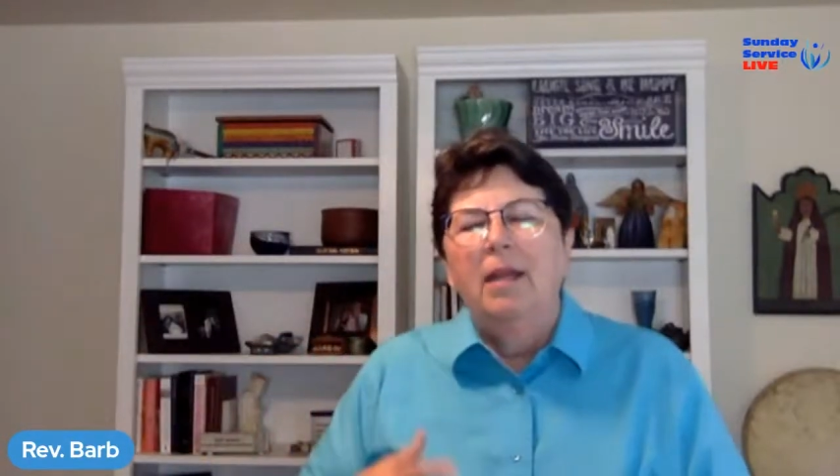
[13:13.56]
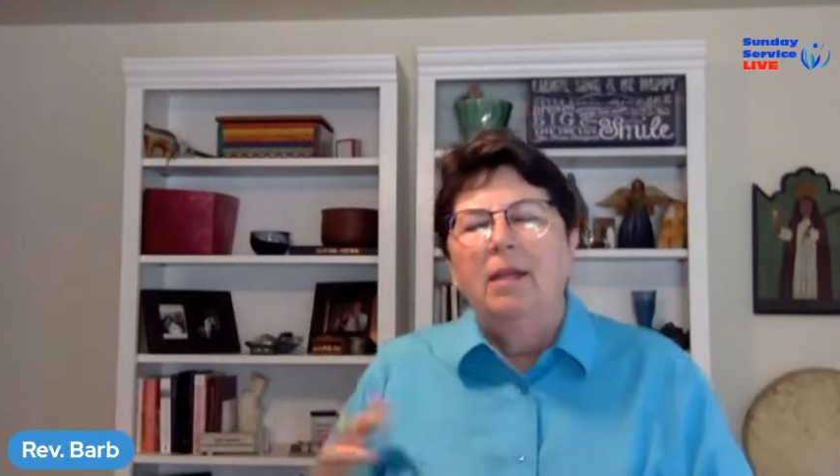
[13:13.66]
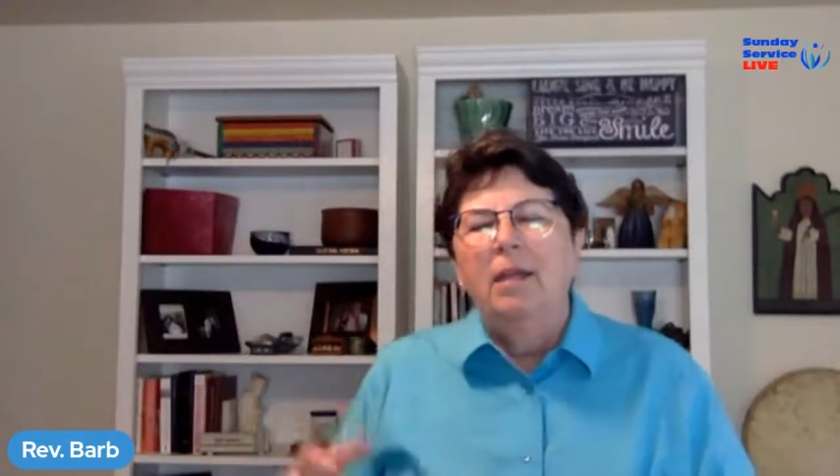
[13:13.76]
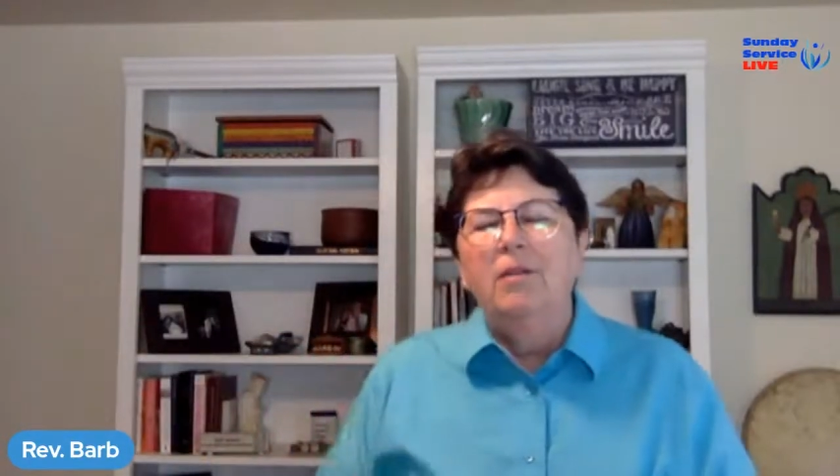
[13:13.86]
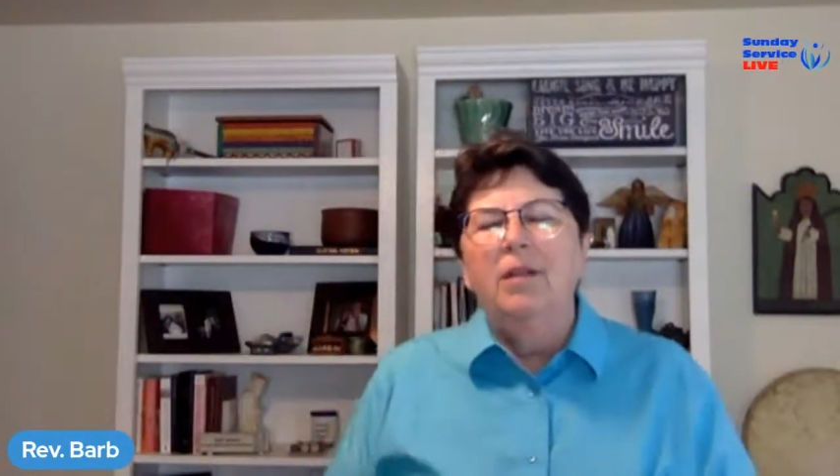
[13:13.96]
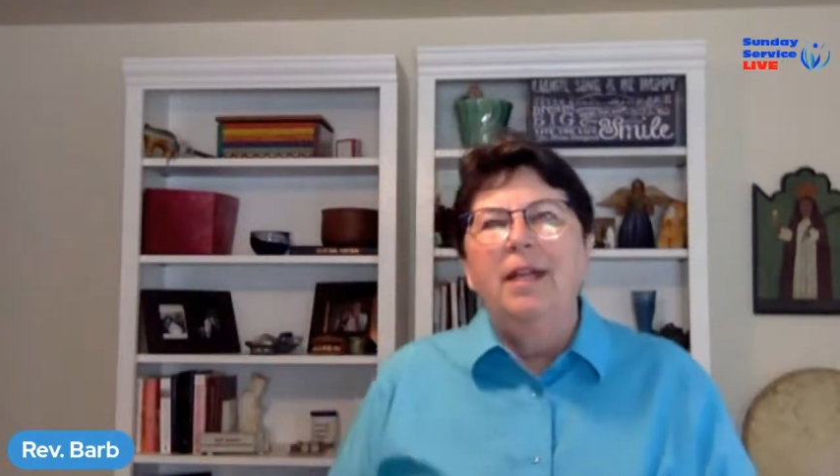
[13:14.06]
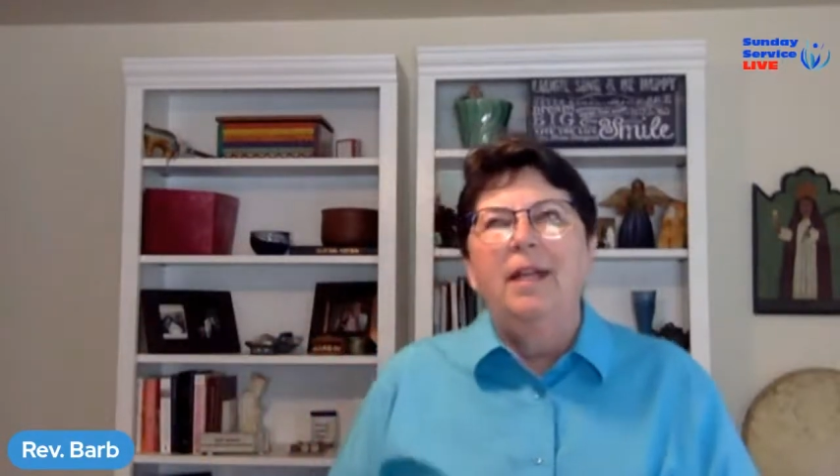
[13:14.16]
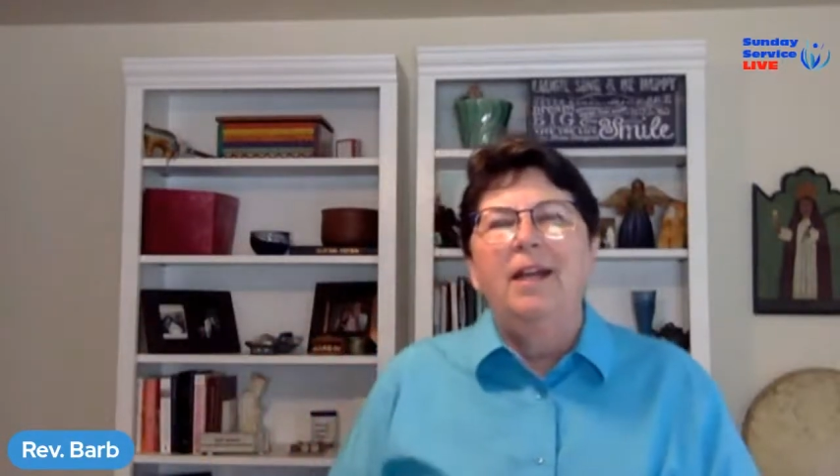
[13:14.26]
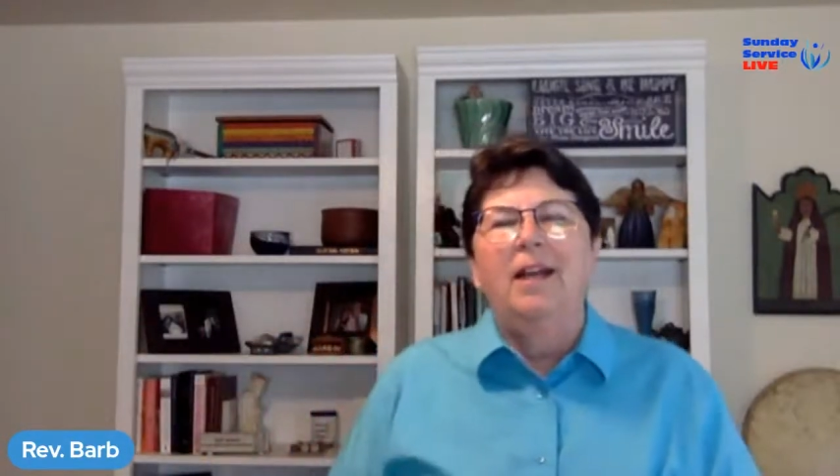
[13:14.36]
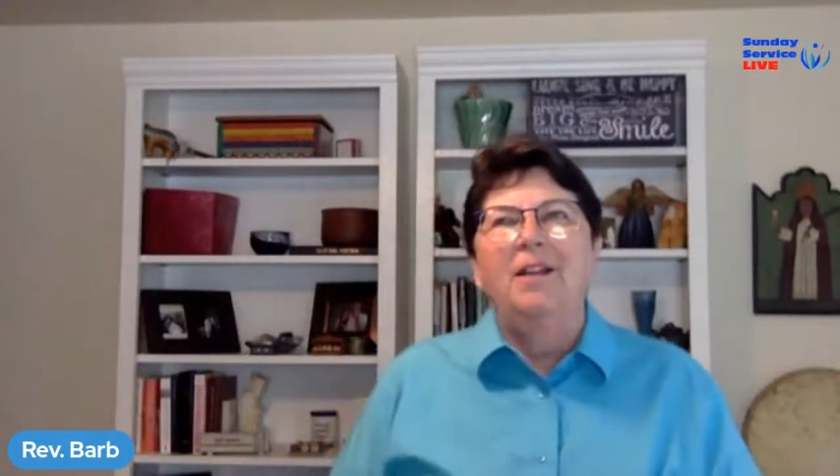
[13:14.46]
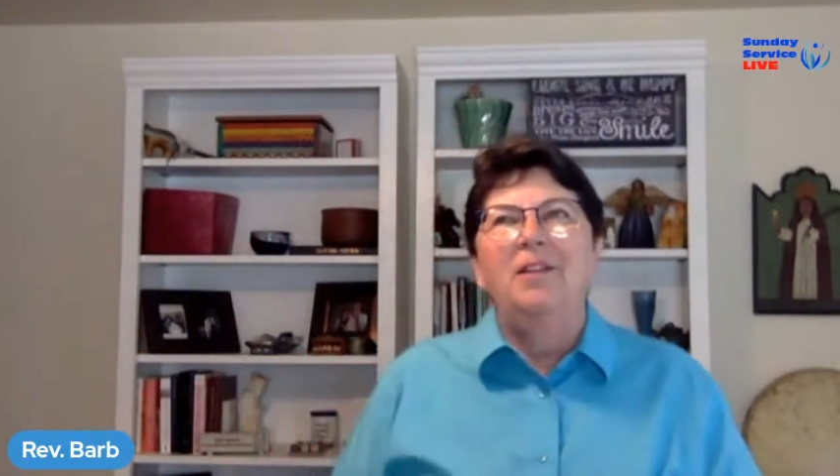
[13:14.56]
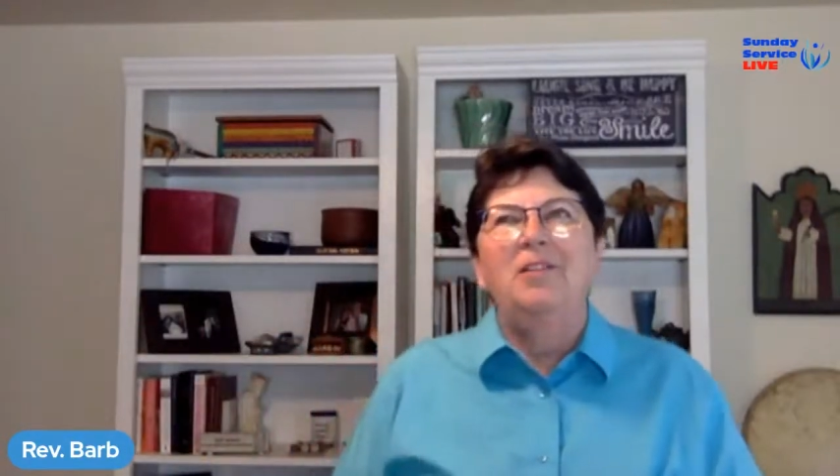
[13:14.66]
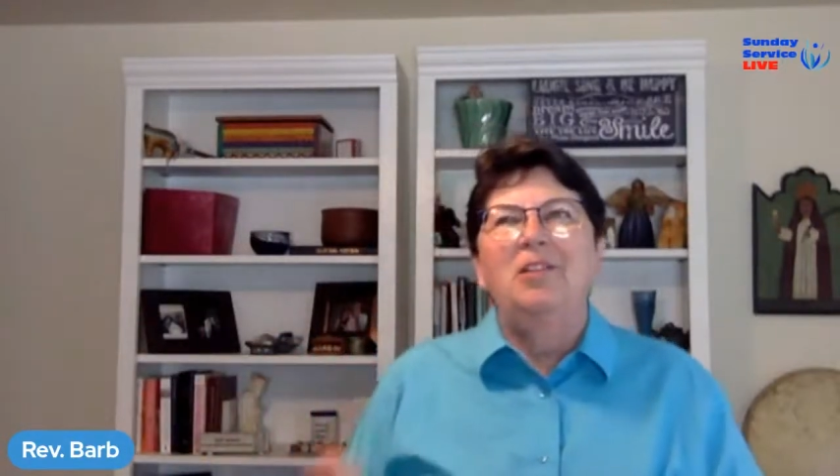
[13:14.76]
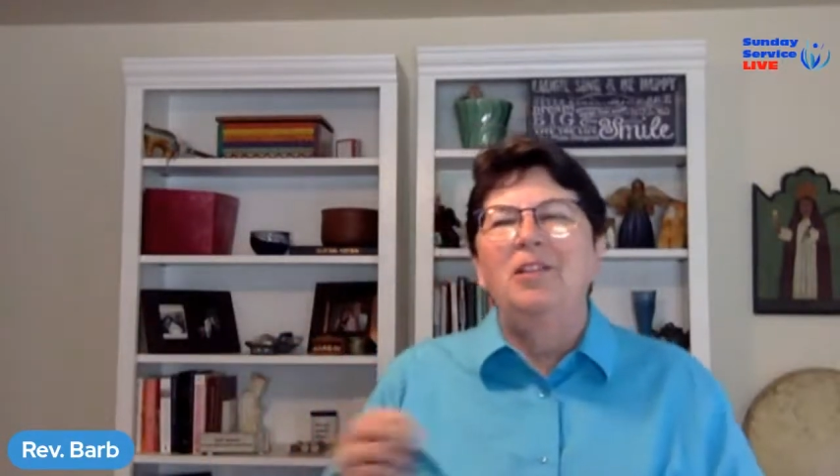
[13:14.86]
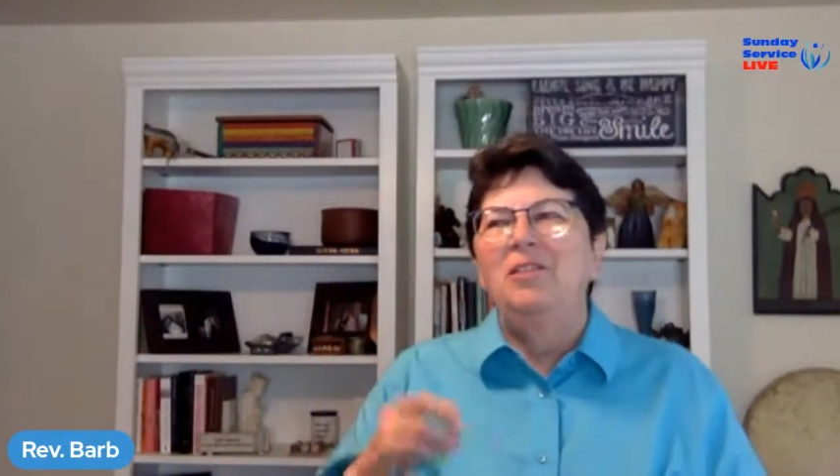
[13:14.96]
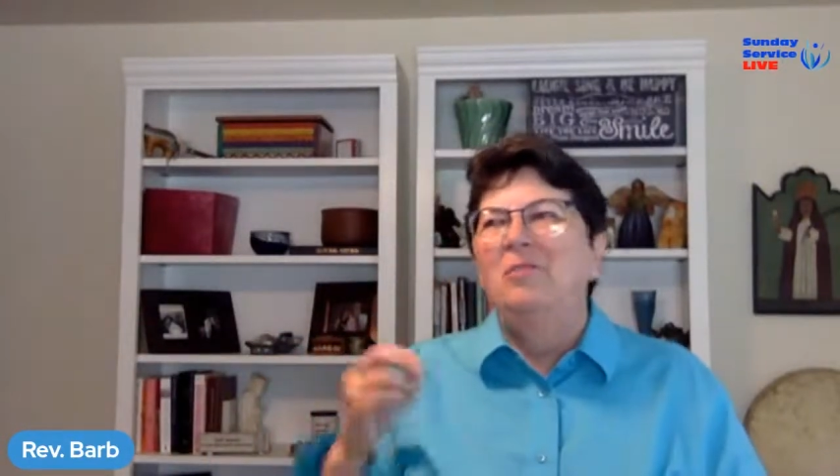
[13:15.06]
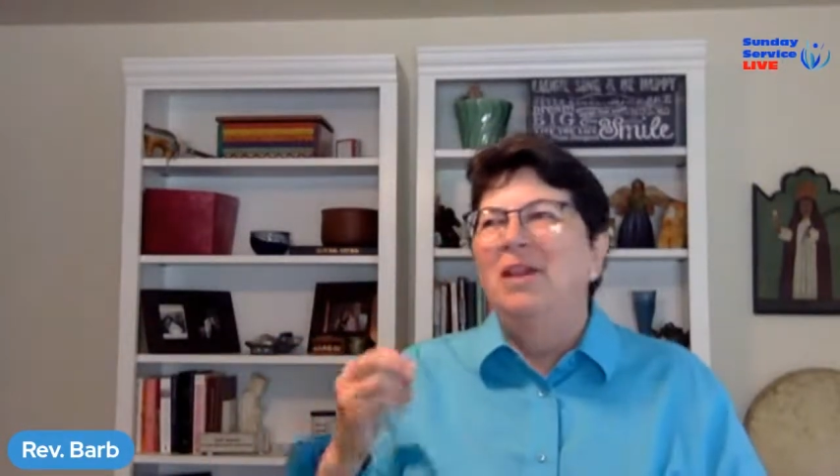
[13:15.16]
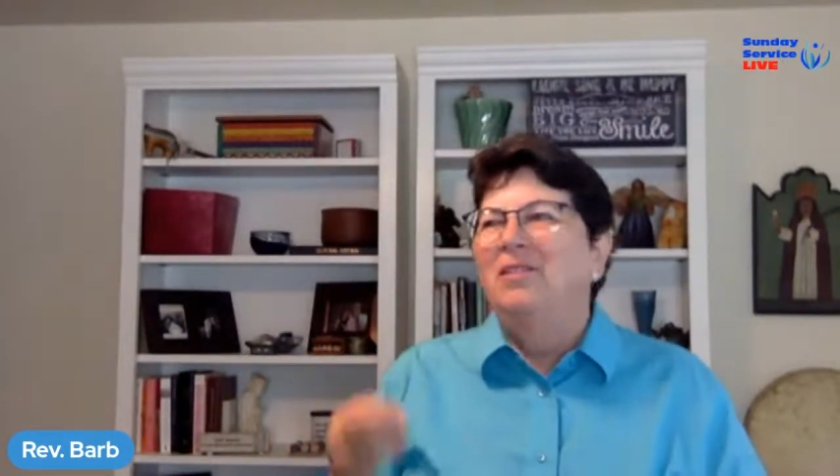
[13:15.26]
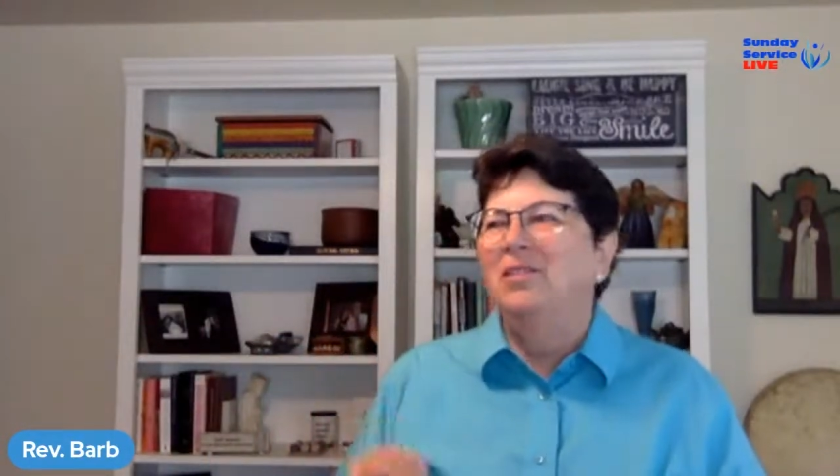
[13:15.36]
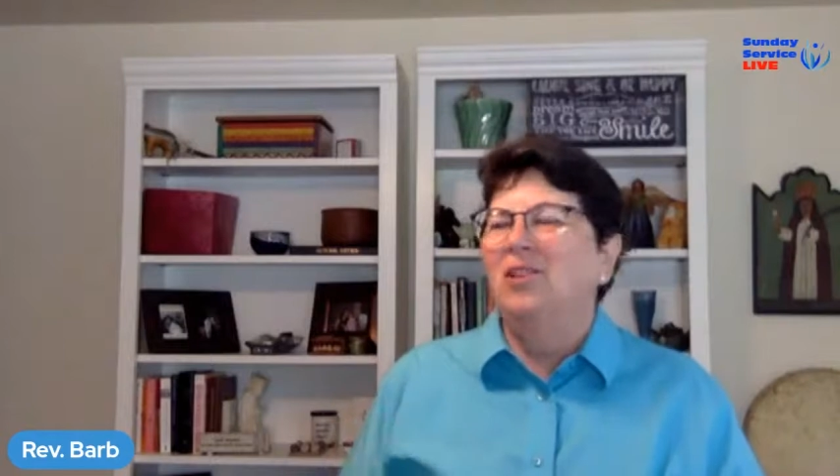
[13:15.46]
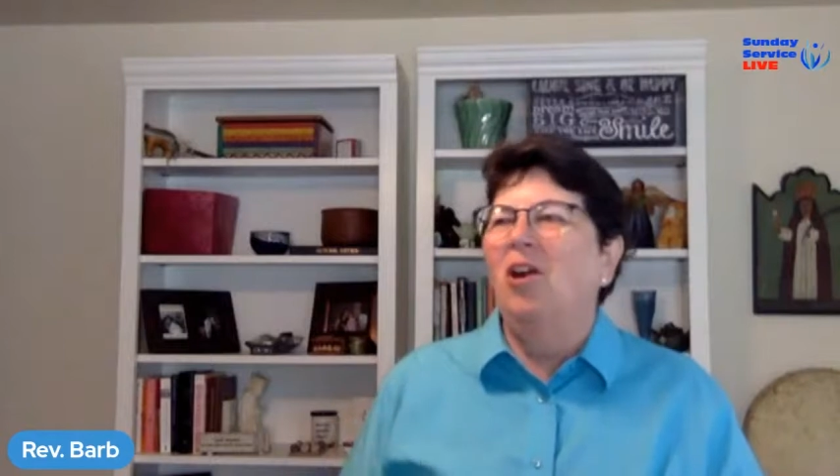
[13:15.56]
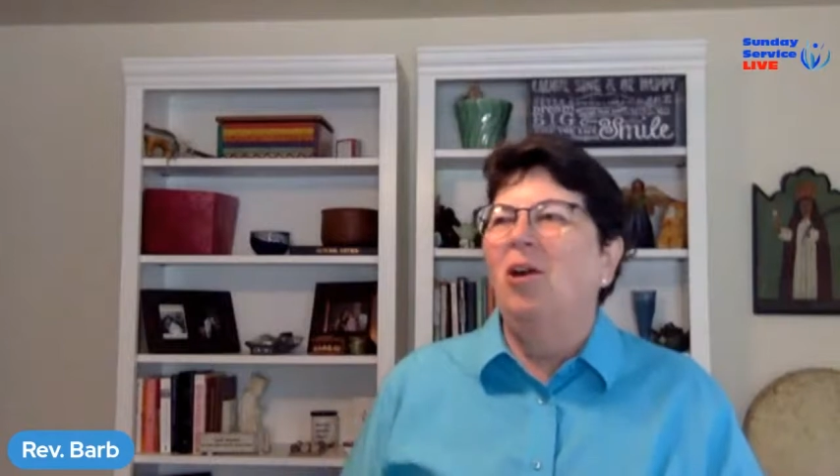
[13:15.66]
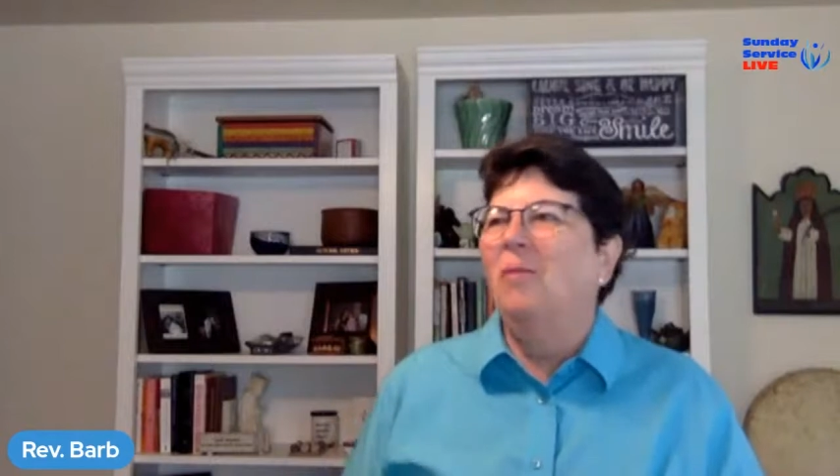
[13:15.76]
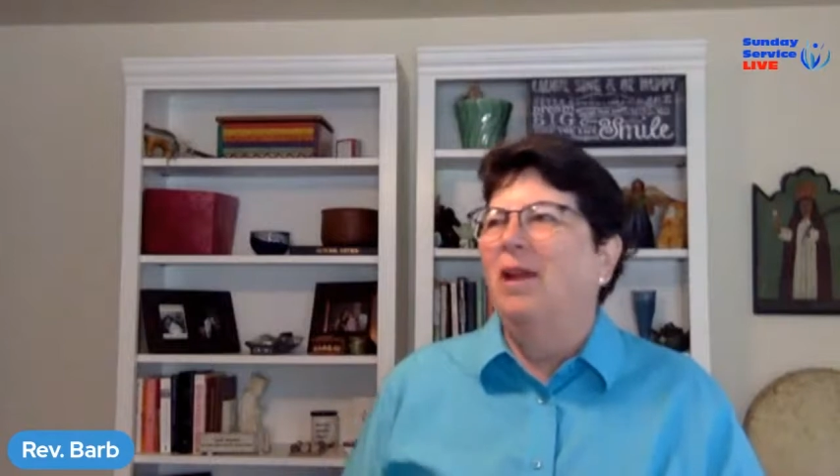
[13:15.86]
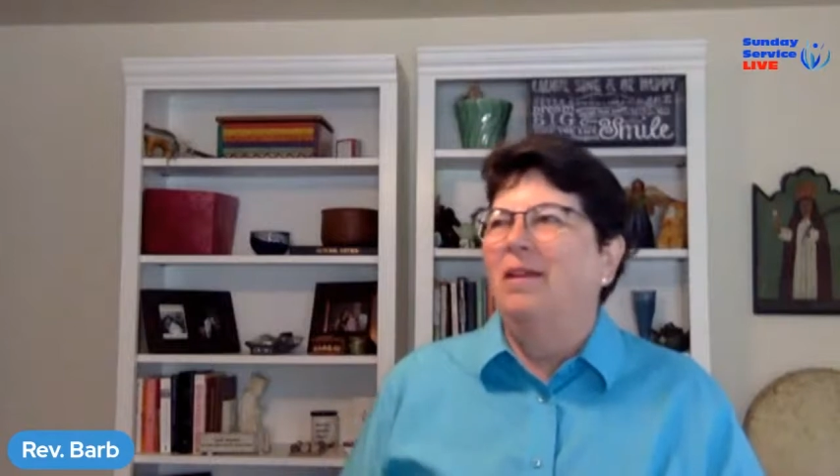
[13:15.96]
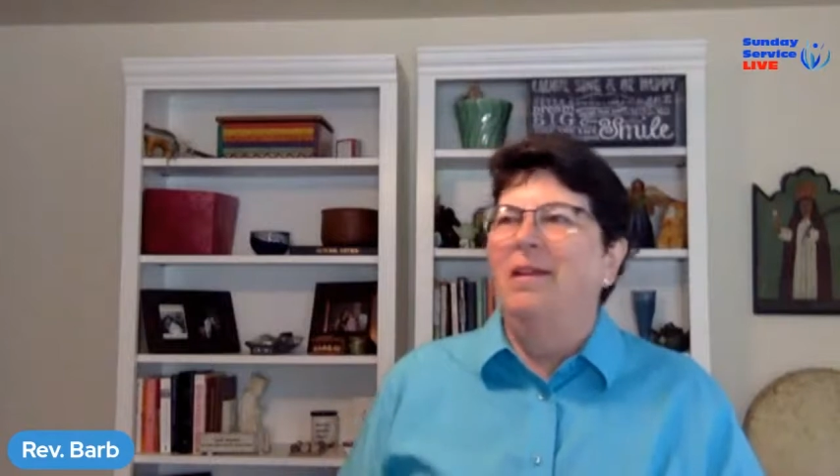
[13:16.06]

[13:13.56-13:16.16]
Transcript: the other day she made this comment,